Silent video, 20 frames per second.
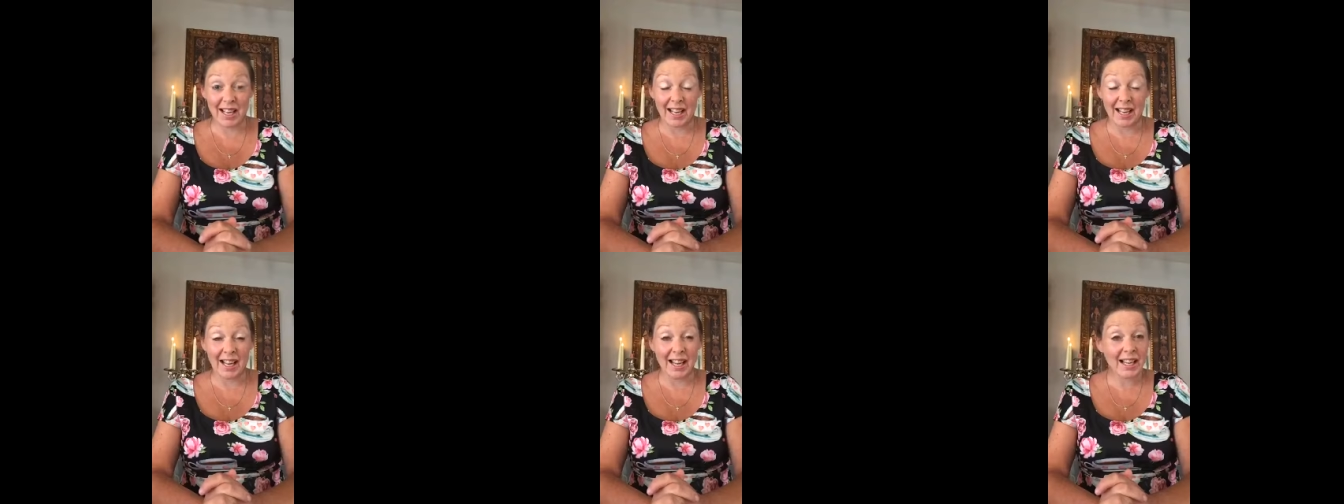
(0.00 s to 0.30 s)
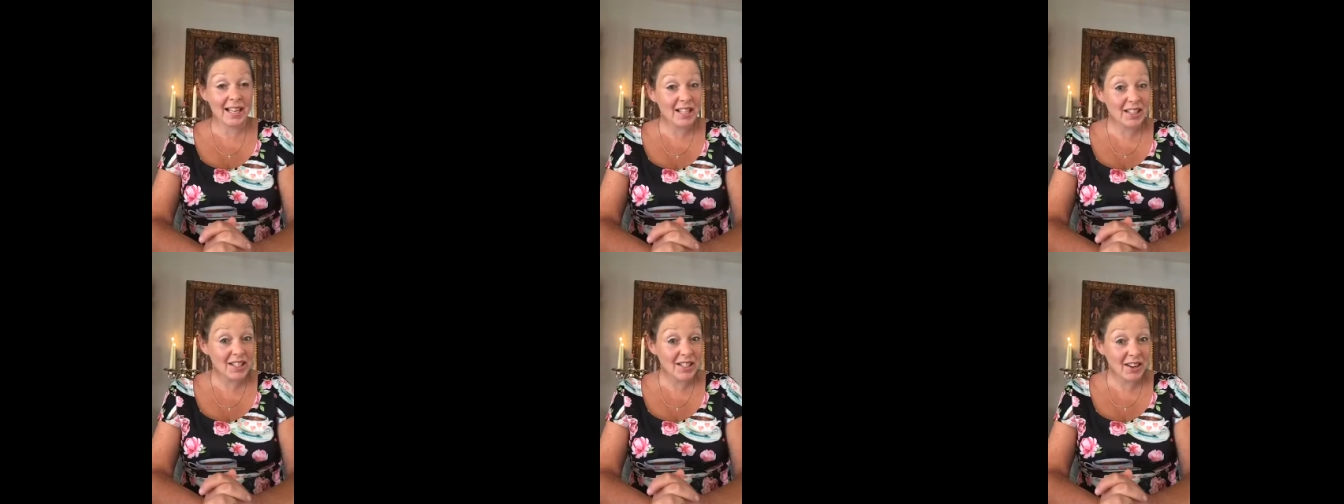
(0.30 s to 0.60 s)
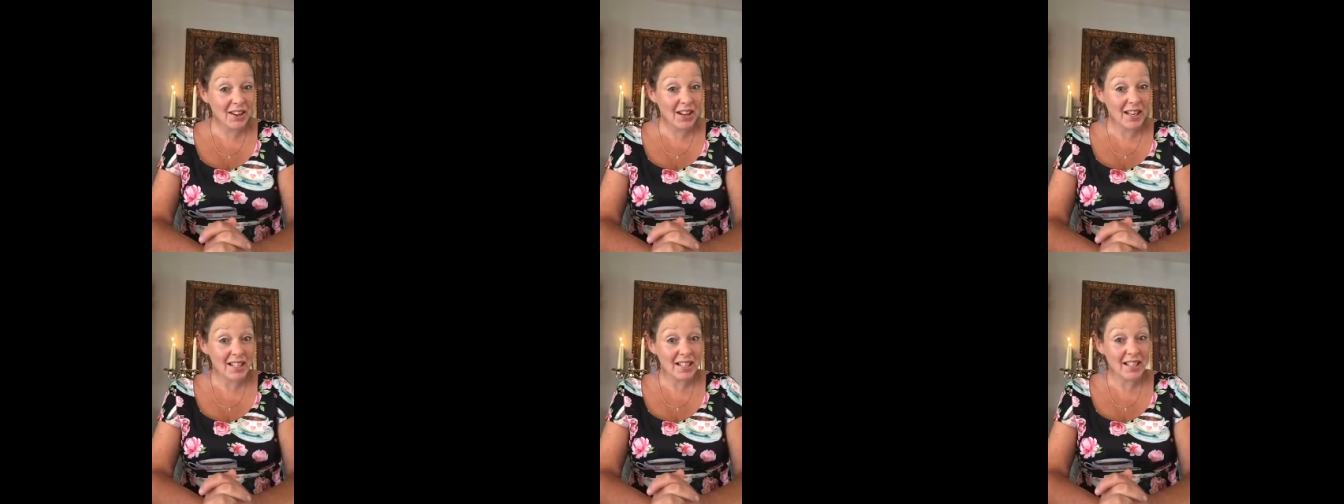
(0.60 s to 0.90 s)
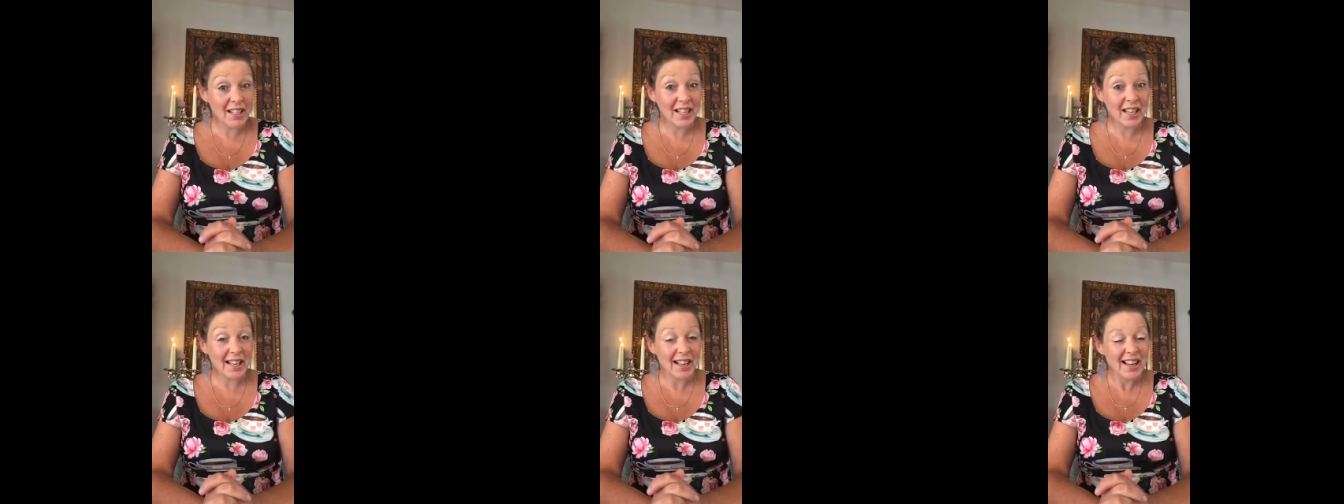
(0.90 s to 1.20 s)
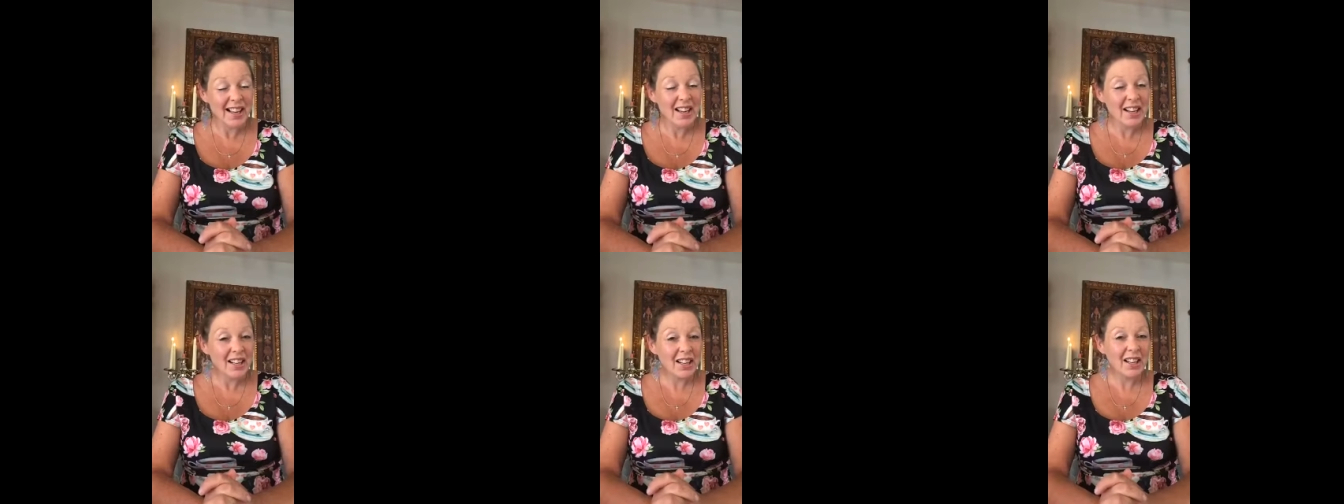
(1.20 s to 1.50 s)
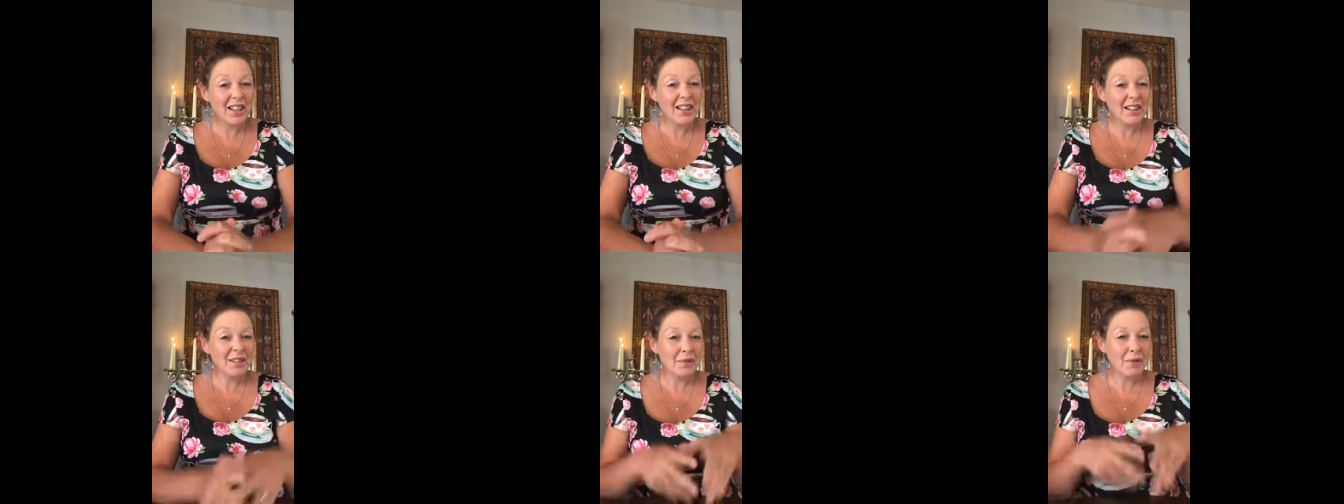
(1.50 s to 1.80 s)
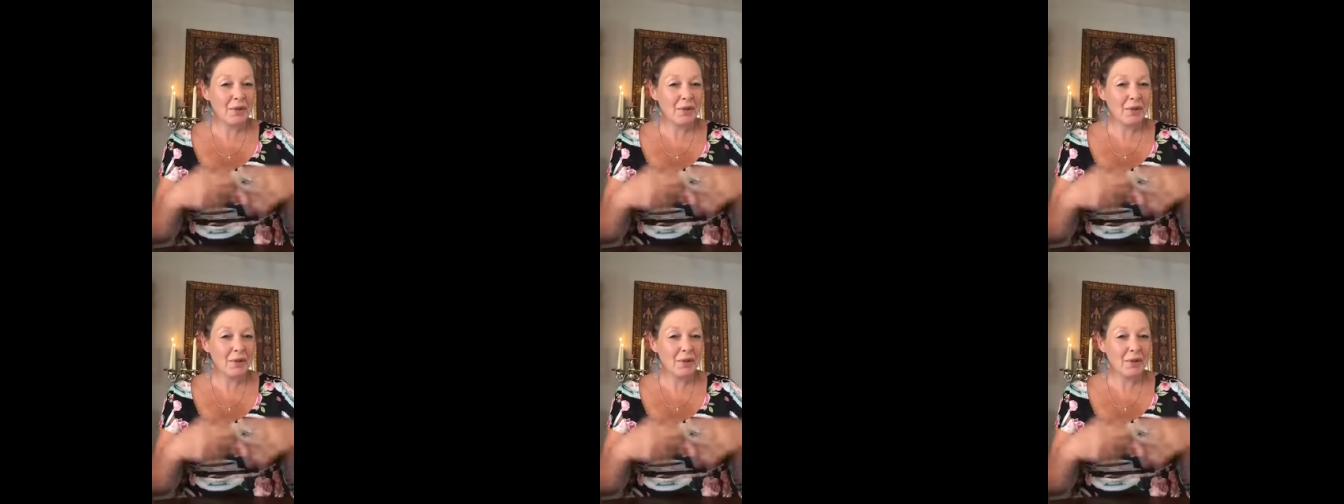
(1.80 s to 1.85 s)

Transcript: Anxiety, kind of a